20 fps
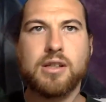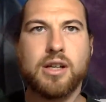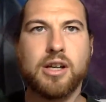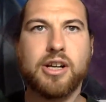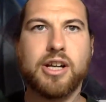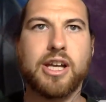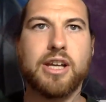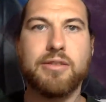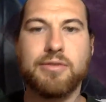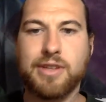
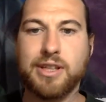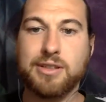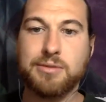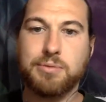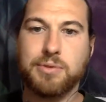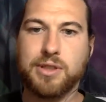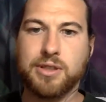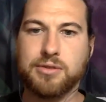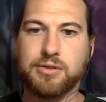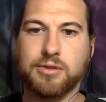Okay, that's
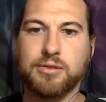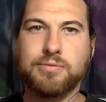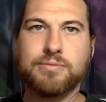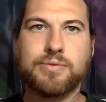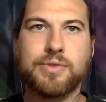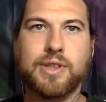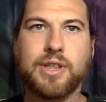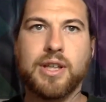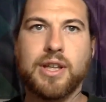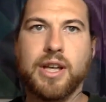pretty cool.
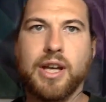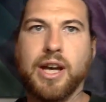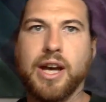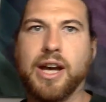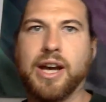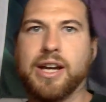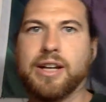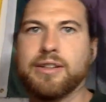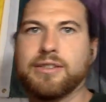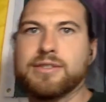
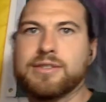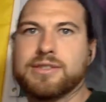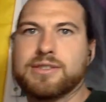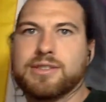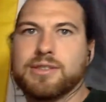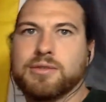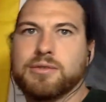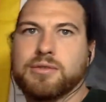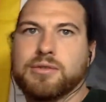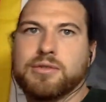
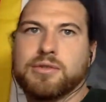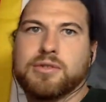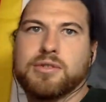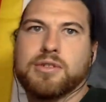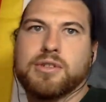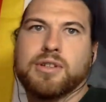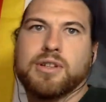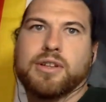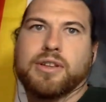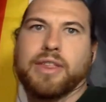So
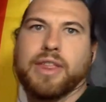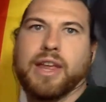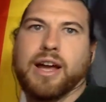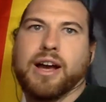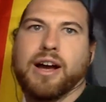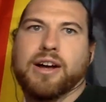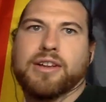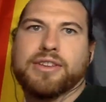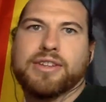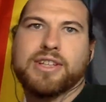
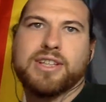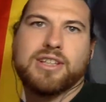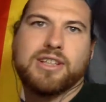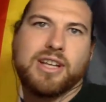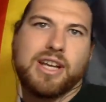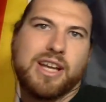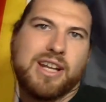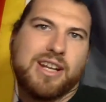on the